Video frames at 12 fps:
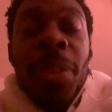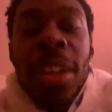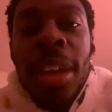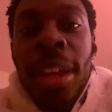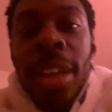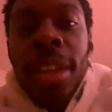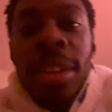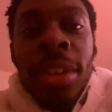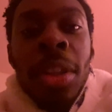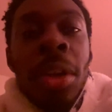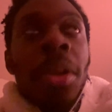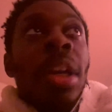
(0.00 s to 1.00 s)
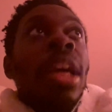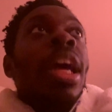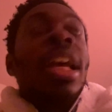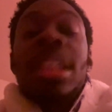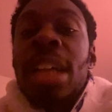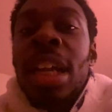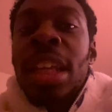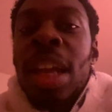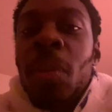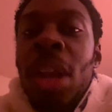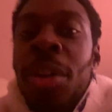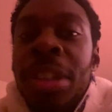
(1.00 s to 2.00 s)
And you know, it's kinda like
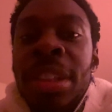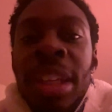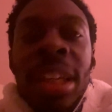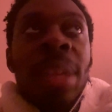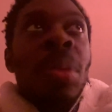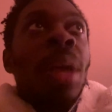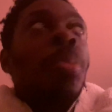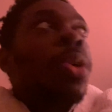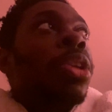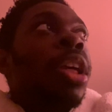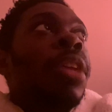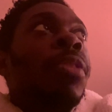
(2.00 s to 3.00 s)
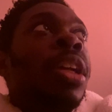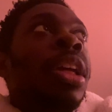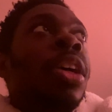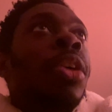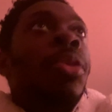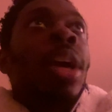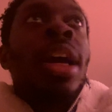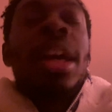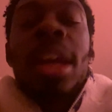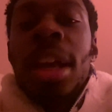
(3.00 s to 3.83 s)
what I was saying in my bullying video, right?